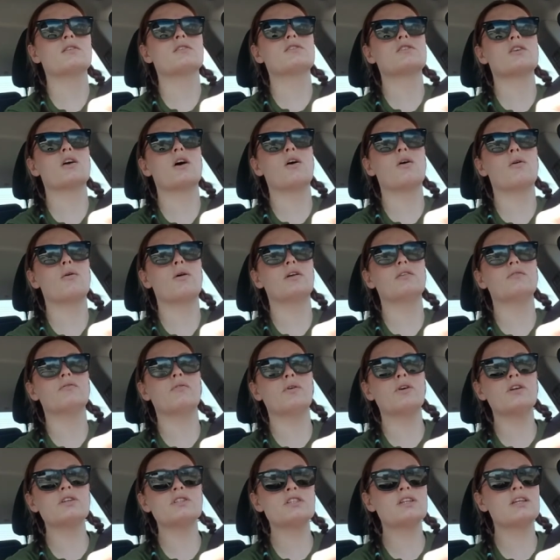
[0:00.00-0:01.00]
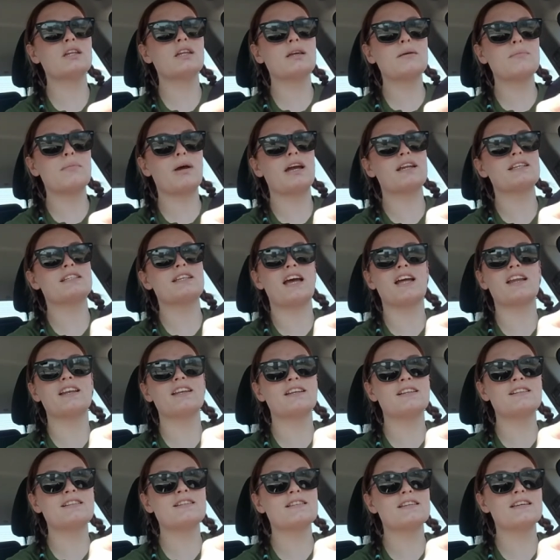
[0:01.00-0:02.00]
So unfortunately my
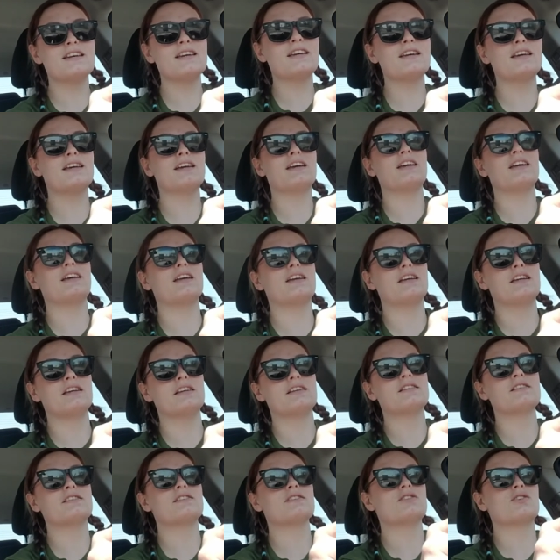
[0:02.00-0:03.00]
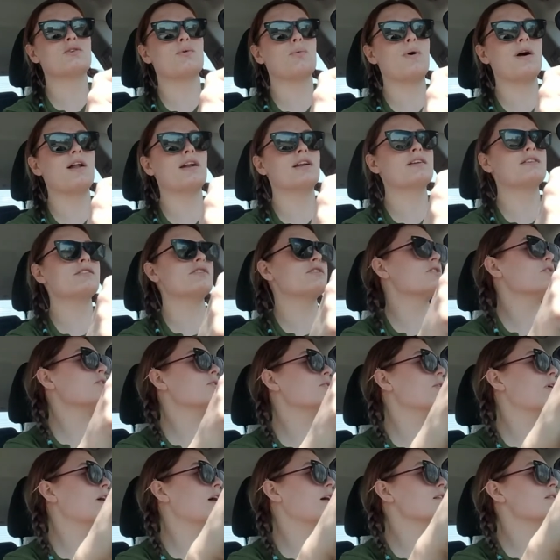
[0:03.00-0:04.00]
tendency is to want to
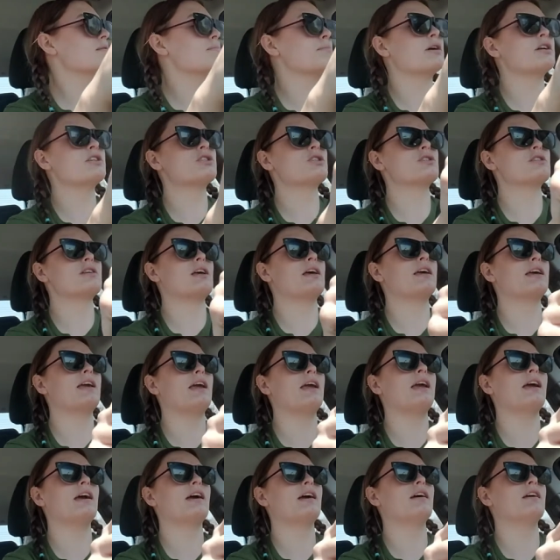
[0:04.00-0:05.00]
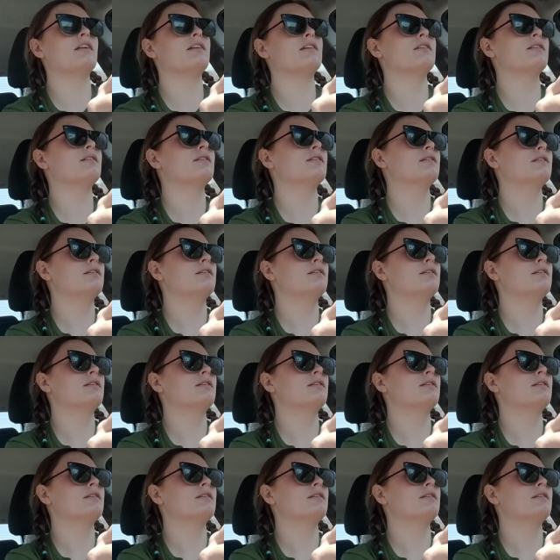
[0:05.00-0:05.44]
do as much as I can